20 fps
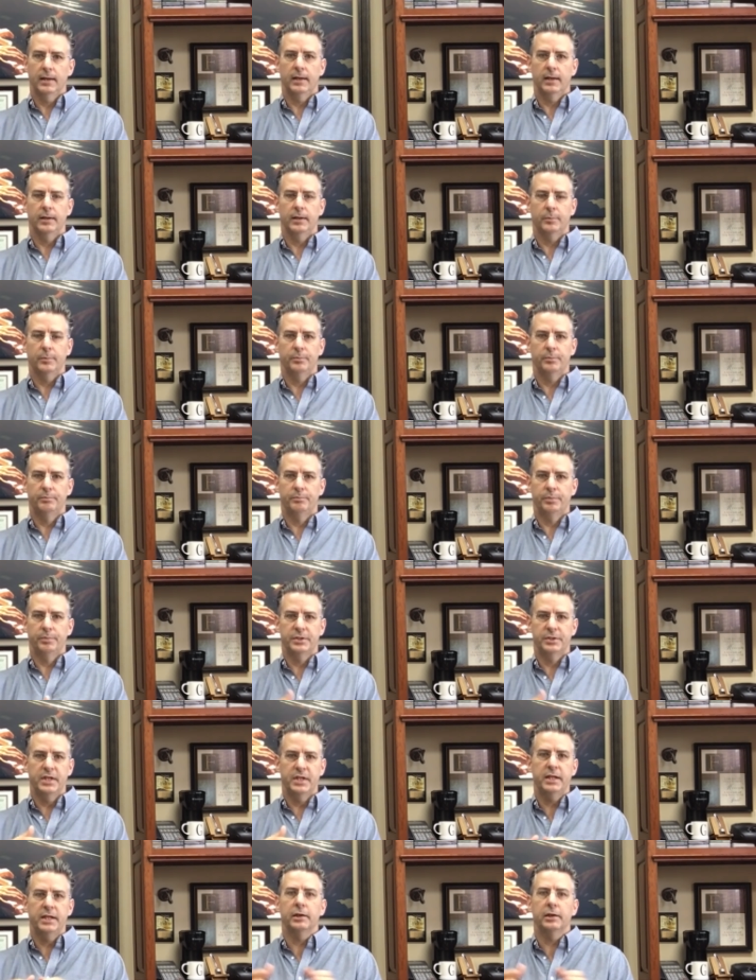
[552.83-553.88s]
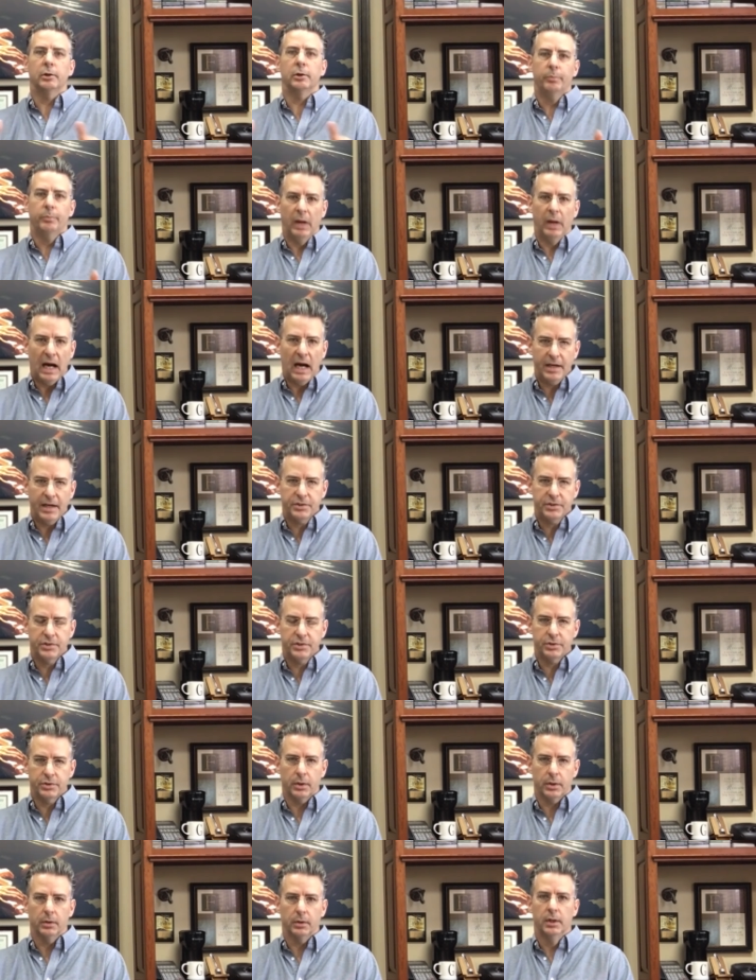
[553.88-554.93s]
in a particular
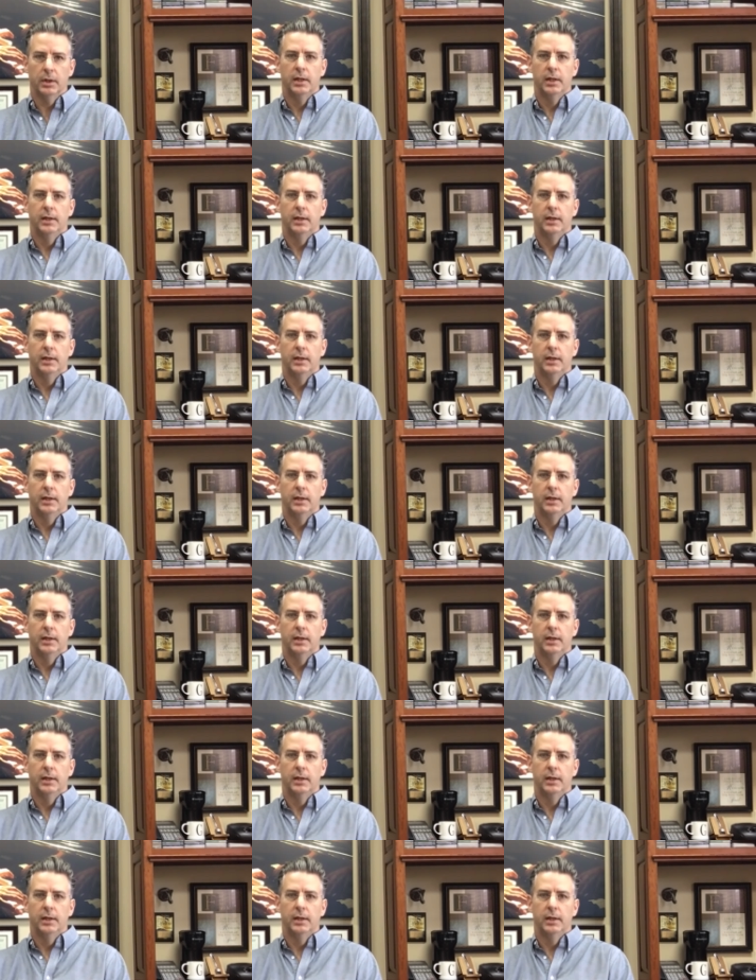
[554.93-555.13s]
posture,